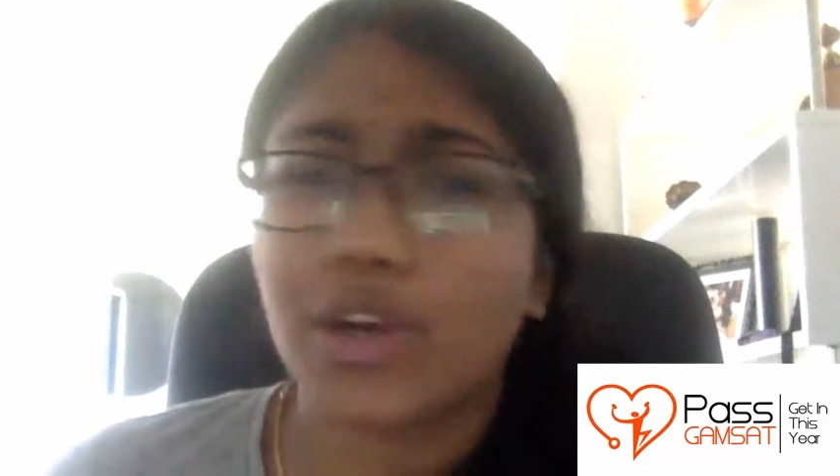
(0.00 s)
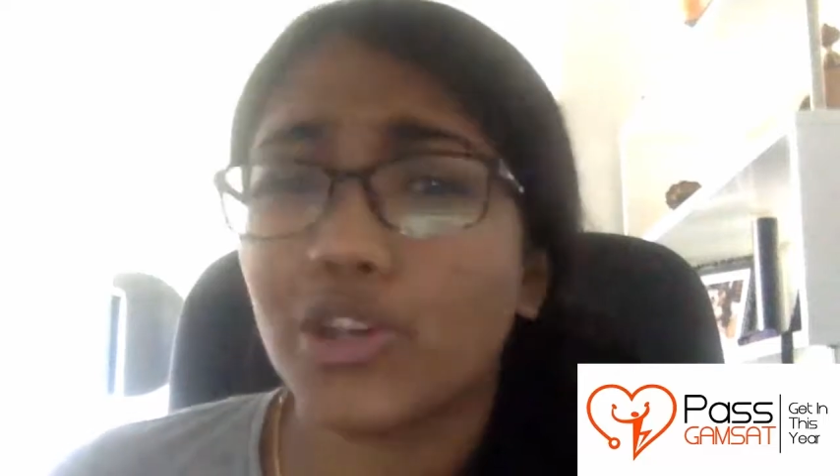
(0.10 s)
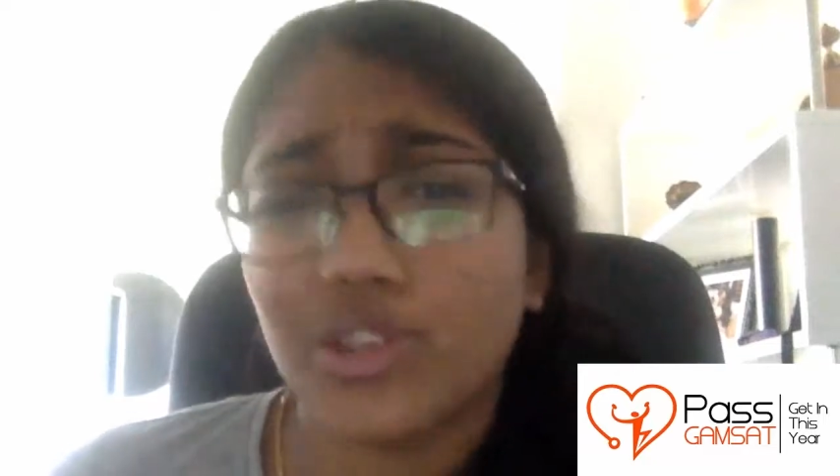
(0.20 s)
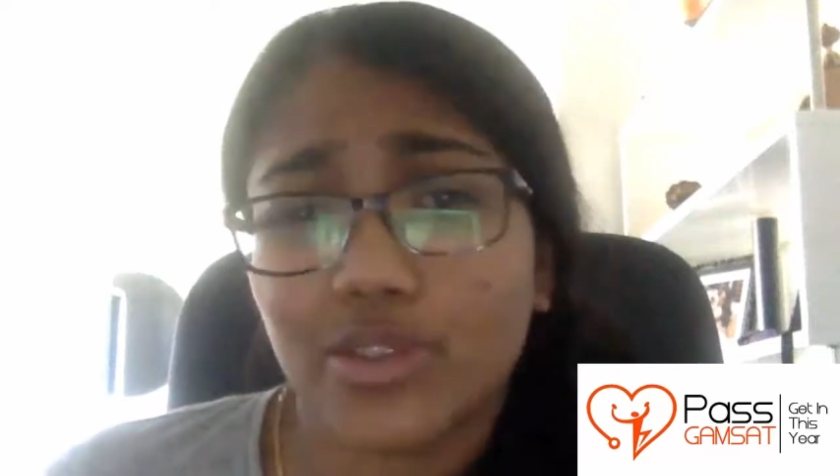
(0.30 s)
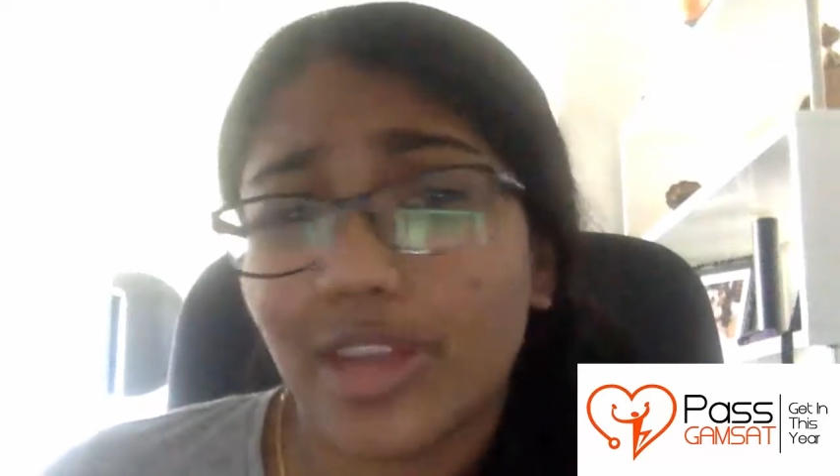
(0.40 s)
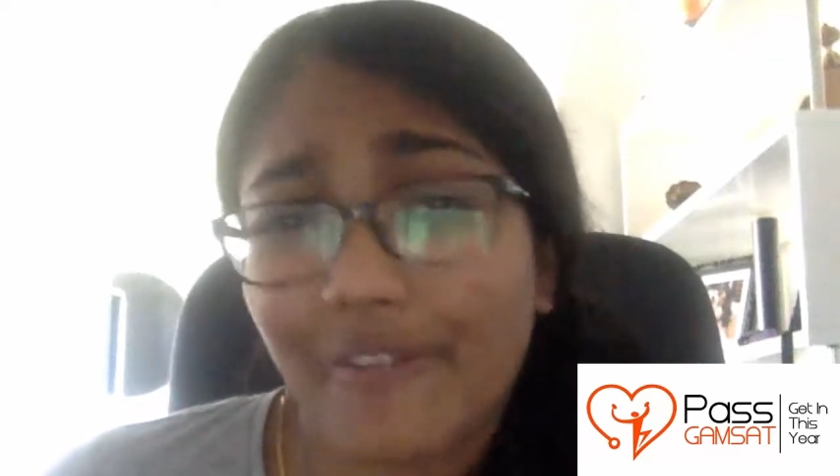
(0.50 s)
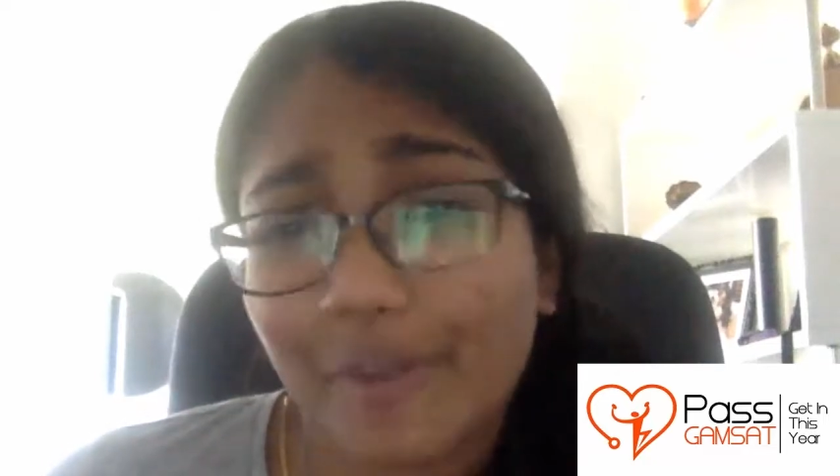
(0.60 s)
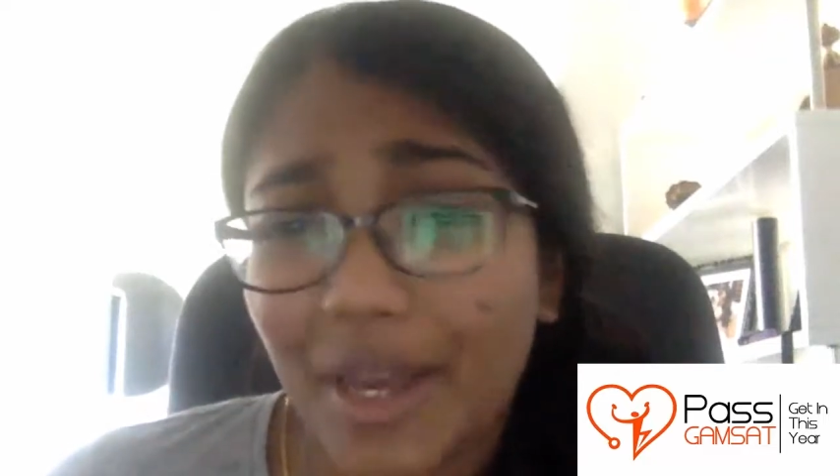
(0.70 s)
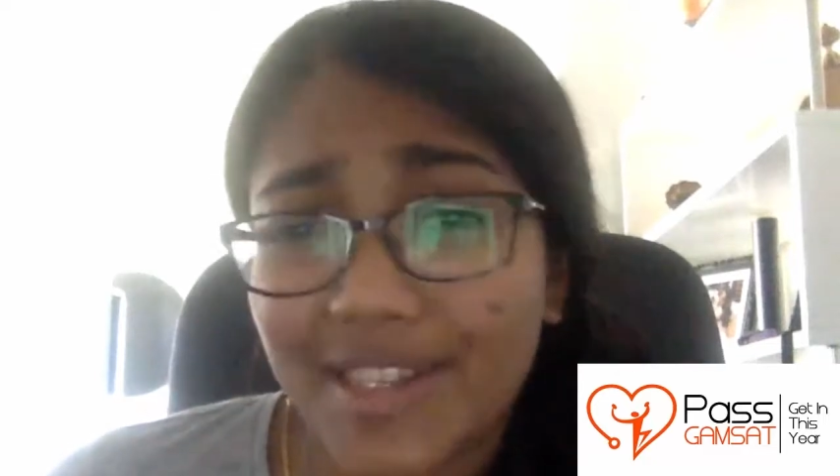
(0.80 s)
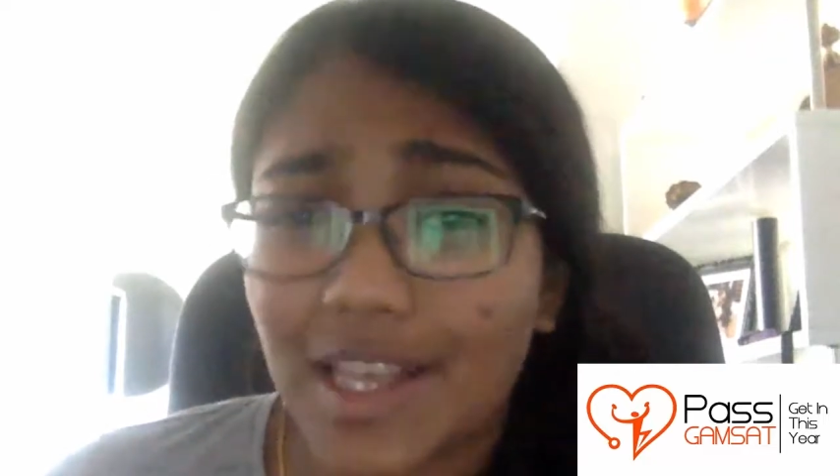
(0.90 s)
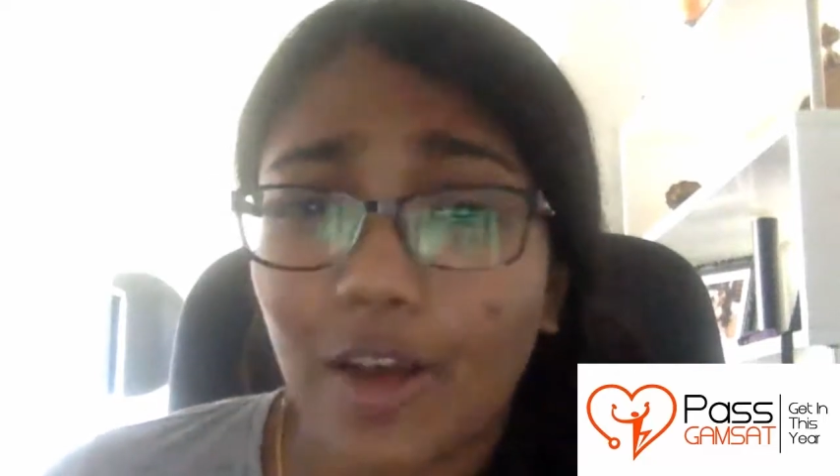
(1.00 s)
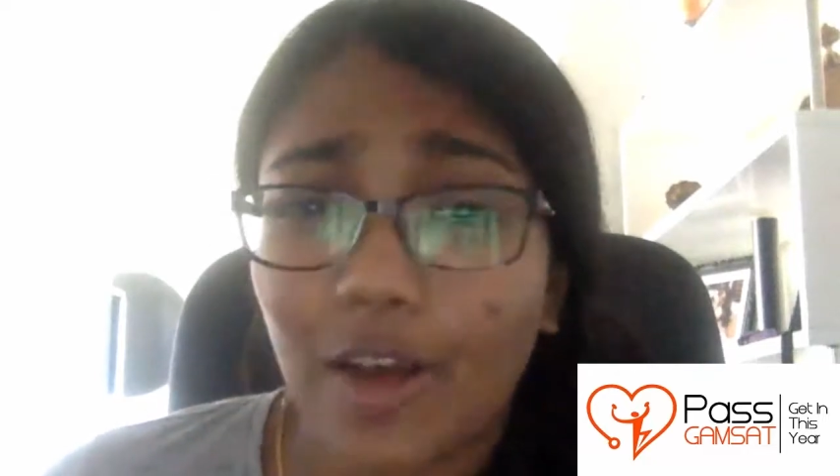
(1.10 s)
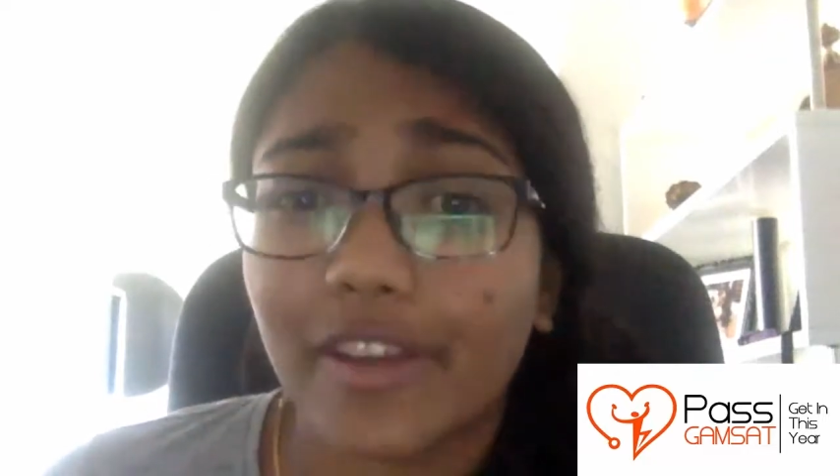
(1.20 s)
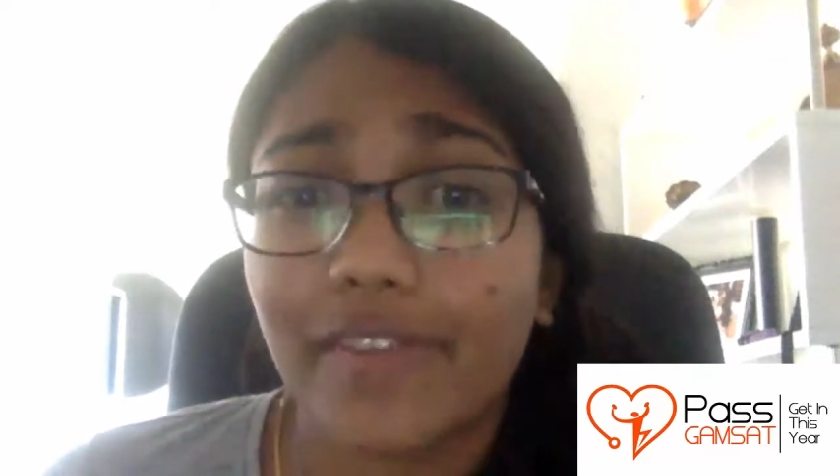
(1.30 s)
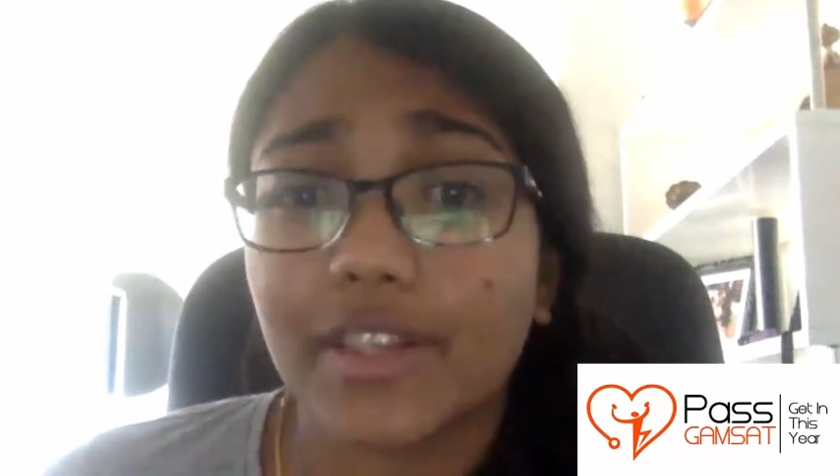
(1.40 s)
I couldn't do that for
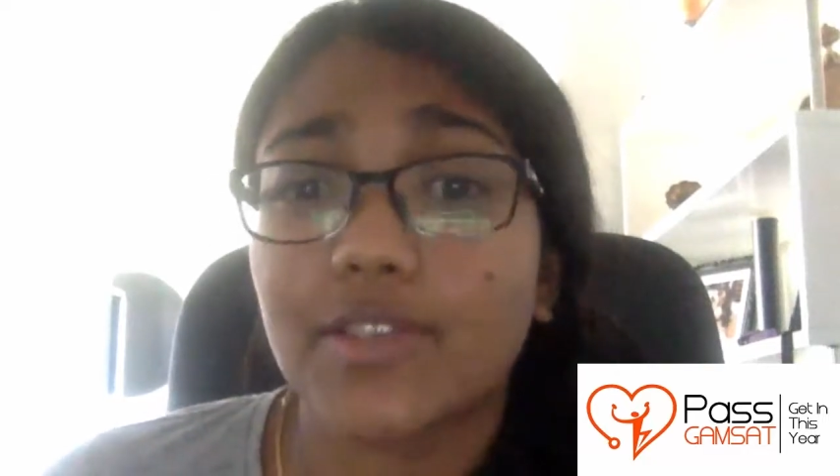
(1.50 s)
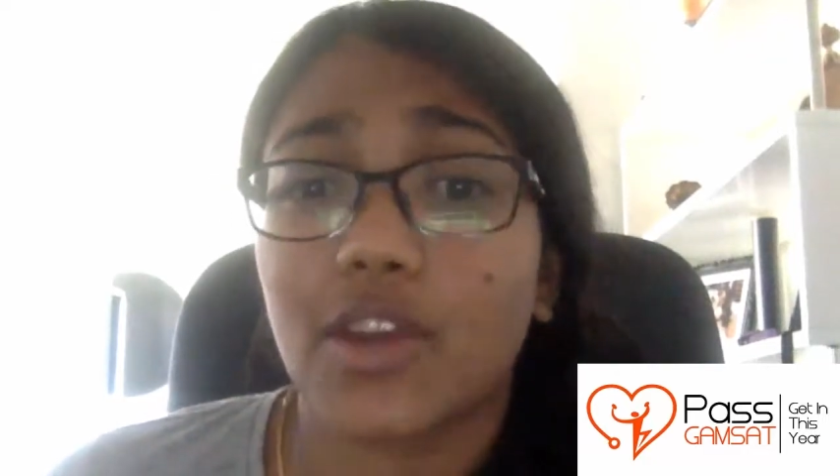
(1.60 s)
myself even,